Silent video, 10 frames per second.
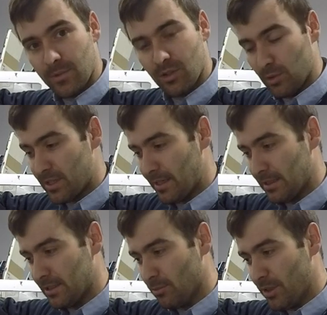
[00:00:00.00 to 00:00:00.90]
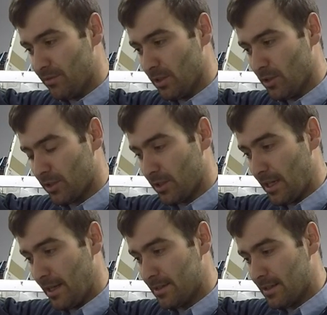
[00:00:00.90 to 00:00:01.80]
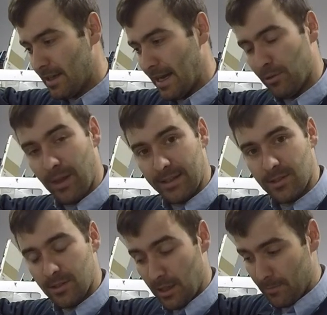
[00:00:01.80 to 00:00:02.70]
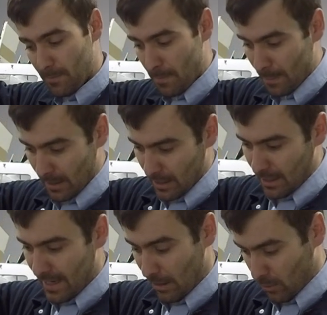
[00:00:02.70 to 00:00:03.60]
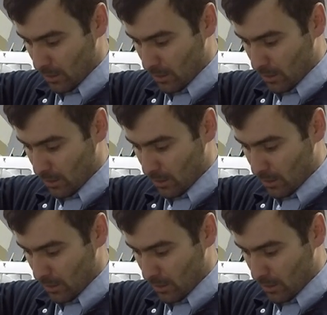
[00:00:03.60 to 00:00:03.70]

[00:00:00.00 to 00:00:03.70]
So we'll take a little bit of a look at how that's done. Now,